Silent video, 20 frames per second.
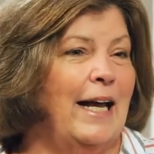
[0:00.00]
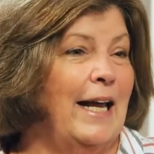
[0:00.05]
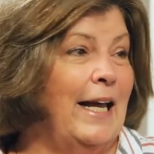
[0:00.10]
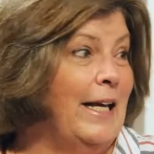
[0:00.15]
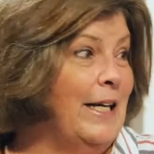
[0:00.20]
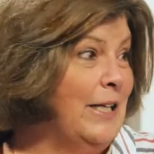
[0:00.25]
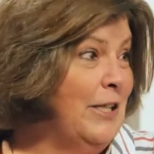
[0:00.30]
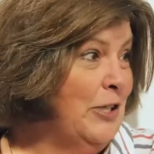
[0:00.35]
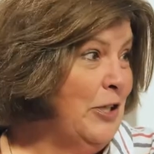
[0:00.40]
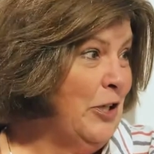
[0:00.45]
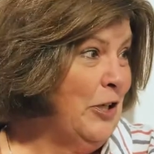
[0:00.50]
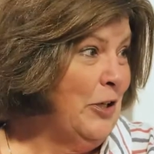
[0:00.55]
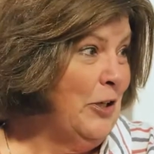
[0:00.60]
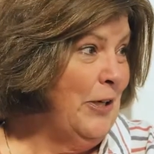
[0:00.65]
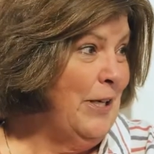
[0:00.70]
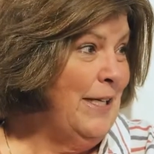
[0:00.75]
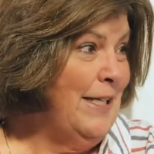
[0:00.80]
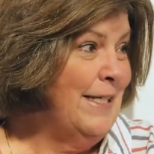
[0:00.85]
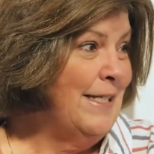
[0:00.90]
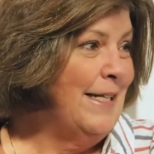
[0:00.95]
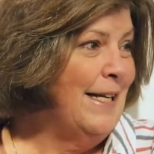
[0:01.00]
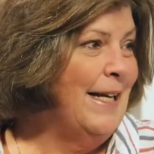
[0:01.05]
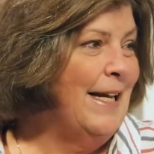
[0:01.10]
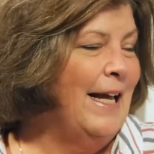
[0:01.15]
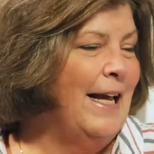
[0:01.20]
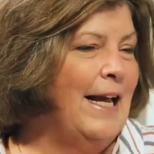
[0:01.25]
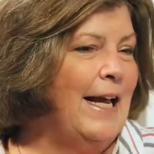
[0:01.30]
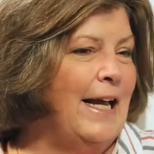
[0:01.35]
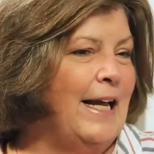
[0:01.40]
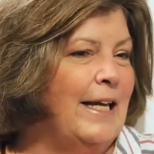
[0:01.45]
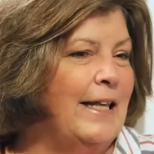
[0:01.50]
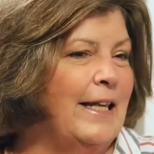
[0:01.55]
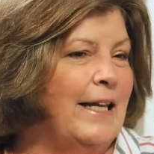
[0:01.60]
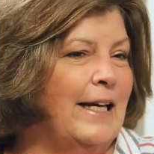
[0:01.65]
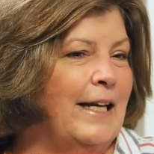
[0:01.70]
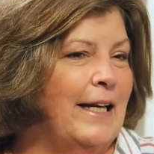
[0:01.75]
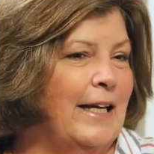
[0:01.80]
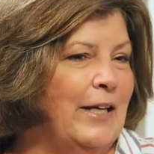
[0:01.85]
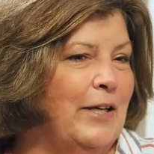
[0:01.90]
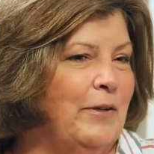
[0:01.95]
and attorneys, and
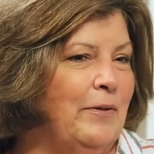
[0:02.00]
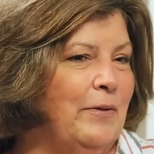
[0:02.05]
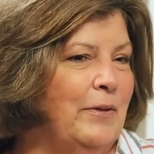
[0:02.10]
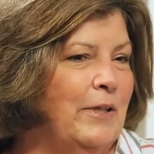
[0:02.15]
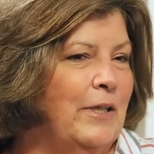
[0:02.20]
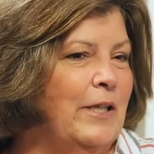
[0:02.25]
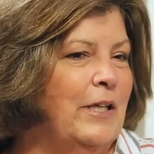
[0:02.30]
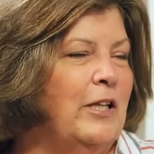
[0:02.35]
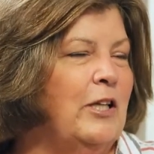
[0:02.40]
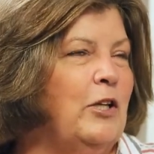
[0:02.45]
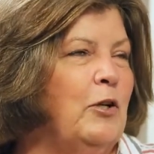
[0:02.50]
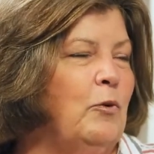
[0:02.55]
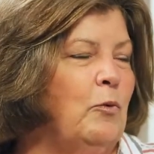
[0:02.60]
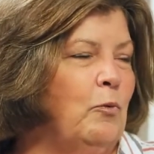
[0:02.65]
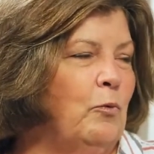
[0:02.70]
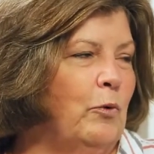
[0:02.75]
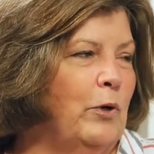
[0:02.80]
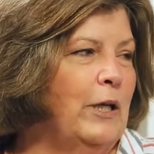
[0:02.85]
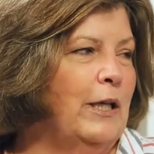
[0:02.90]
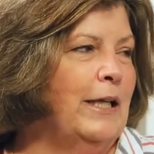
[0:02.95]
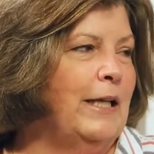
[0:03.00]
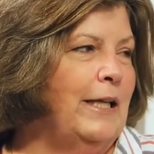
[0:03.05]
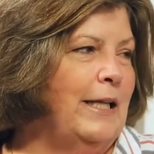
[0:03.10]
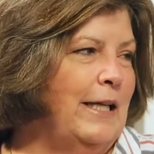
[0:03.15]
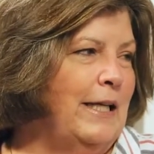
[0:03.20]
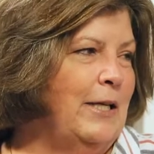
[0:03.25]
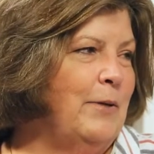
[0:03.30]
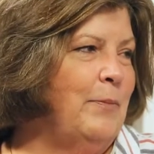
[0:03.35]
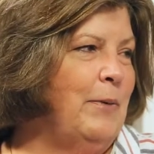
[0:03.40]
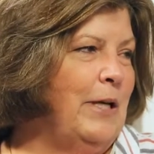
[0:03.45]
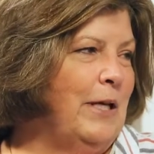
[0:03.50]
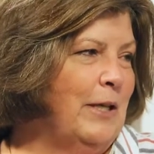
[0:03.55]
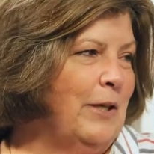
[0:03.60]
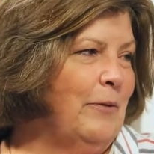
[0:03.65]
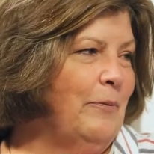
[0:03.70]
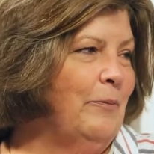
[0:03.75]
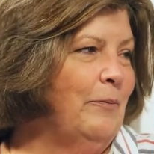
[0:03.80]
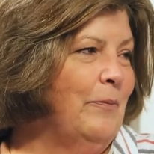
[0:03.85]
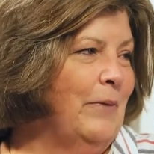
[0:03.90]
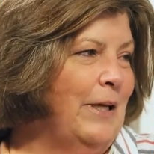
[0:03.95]
they go, you really need to be in
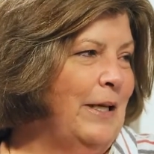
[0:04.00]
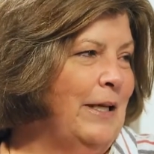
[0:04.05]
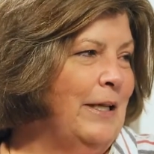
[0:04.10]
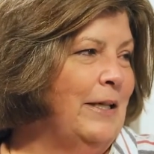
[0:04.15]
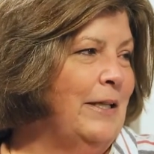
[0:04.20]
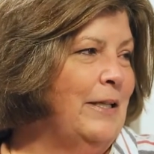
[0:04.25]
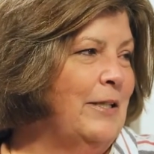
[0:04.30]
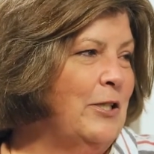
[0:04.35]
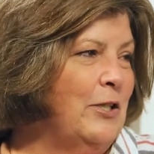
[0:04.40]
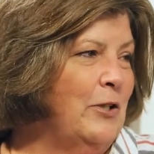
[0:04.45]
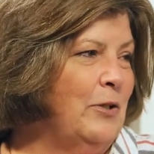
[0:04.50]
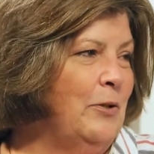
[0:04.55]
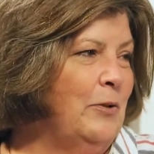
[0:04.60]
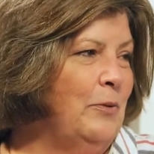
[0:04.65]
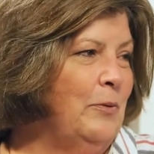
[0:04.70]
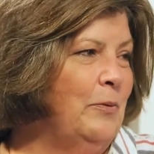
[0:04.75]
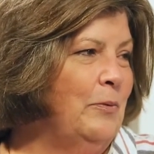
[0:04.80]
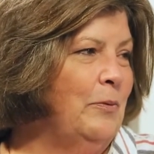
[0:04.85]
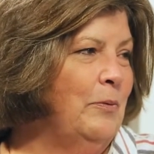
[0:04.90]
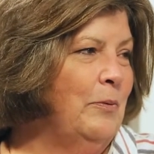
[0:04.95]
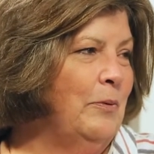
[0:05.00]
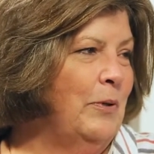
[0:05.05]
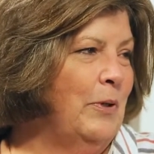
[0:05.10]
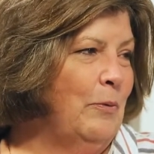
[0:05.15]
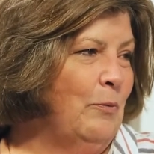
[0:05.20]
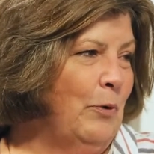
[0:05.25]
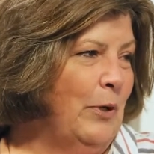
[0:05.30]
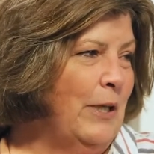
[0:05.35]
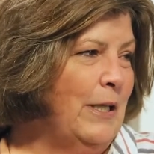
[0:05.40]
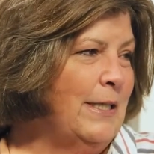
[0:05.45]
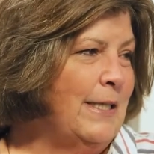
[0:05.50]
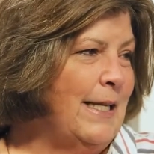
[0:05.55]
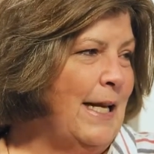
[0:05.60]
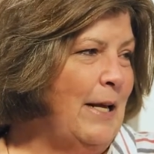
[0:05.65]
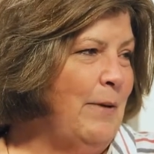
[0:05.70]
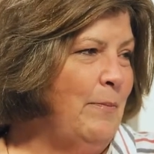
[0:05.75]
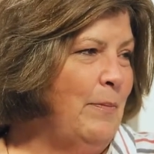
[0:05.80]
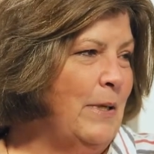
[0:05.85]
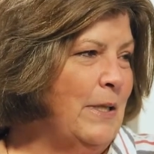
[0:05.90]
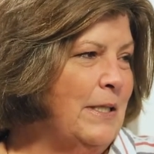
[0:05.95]
the into the real
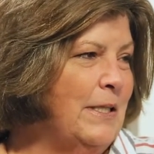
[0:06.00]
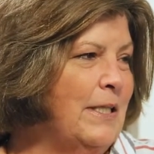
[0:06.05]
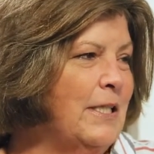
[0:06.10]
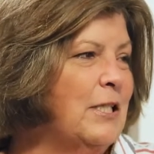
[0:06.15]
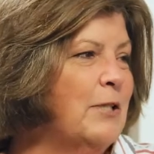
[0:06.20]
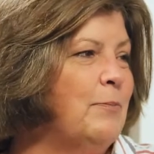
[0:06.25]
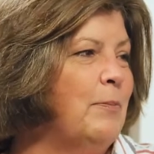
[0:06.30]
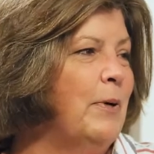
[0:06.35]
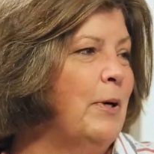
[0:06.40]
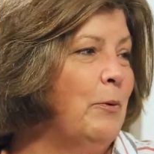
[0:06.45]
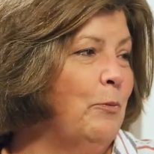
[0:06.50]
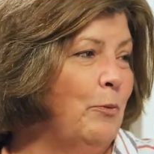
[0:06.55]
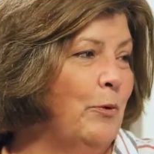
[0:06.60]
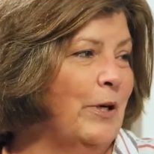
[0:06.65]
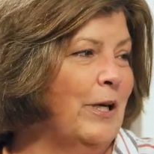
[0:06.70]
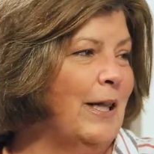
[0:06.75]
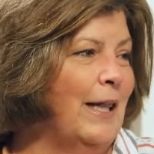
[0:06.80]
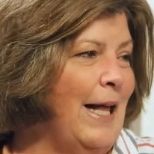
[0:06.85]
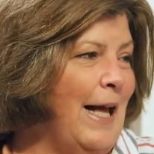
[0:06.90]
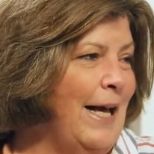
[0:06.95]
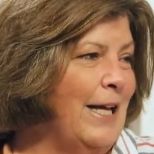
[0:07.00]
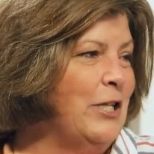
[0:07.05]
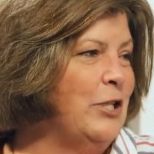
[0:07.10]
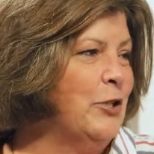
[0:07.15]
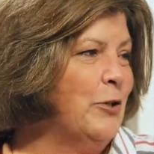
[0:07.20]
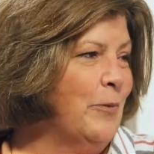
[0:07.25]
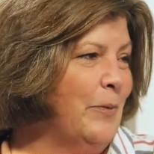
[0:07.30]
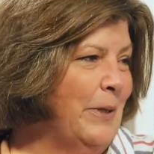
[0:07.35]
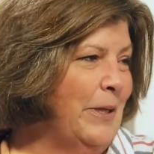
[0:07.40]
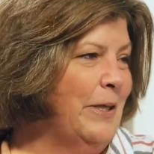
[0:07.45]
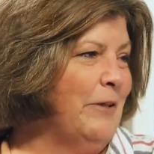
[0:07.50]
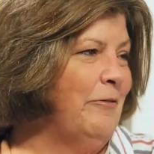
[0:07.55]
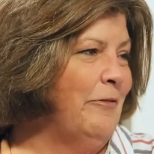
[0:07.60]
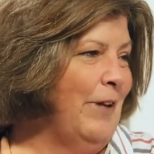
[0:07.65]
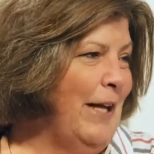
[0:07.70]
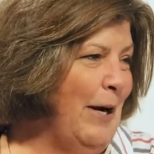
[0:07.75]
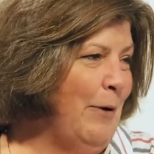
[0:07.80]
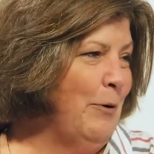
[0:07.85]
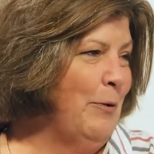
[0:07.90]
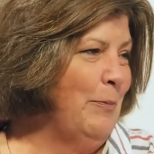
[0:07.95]
estate business, but we're glad you're in the
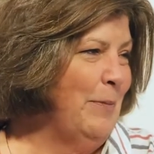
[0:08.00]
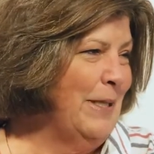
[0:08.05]
flower